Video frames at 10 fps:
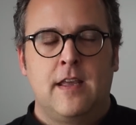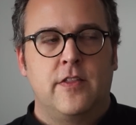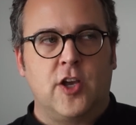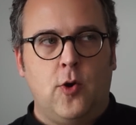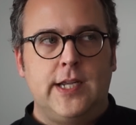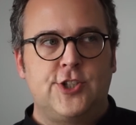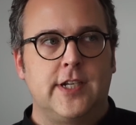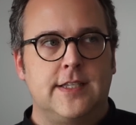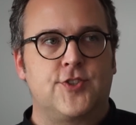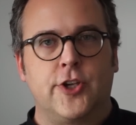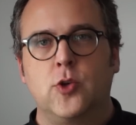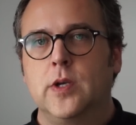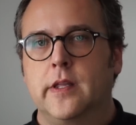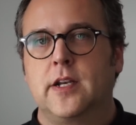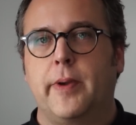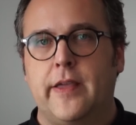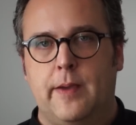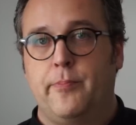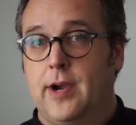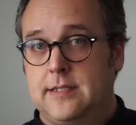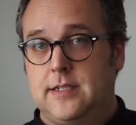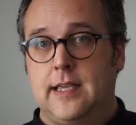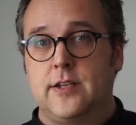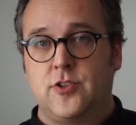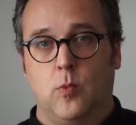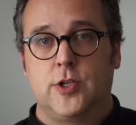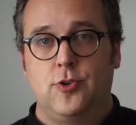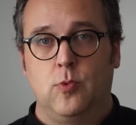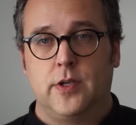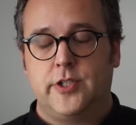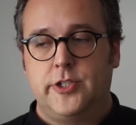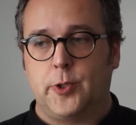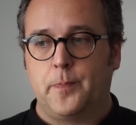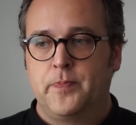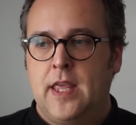The question is, are you willing to pay that price to get to what you want to do?